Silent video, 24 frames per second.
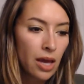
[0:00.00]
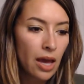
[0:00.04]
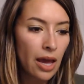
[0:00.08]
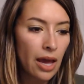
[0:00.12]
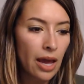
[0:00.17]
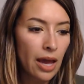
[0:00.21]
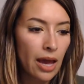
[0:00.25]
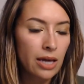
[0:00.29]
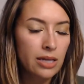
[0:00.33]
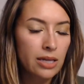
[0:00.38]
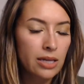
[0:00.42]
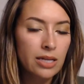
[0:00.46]

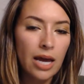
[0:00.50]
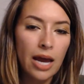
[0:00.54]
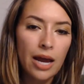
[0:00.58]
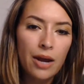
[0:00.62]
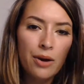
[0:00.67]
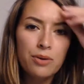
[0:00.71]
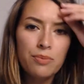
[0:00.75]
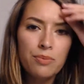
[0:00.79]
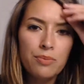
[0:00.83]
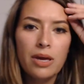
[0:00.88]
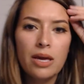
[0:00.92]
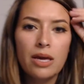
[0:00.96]
and I
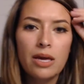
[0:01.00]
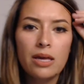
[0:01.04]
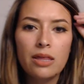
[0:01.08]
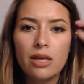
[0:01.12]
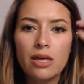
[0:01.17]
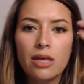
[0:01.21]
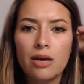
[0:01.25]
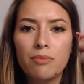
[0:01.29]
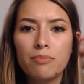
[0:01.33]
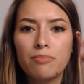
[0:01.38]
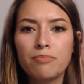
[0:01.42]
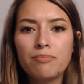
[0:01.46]
would make
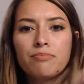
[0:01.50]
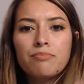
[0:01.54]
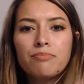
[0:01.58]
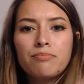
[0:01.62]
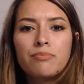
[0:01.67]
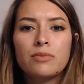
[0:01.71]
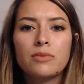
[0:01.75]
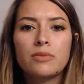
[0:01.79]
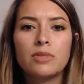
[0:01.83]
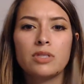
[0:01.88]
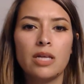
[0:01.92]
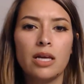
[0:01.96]
them
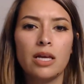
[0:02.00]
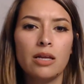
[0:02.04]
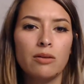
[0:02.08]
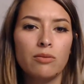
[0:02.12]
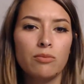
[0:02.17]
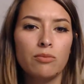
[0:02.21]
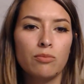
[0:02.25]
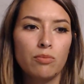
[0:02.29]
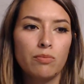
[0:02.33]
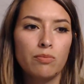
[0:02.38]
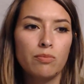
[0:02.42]
set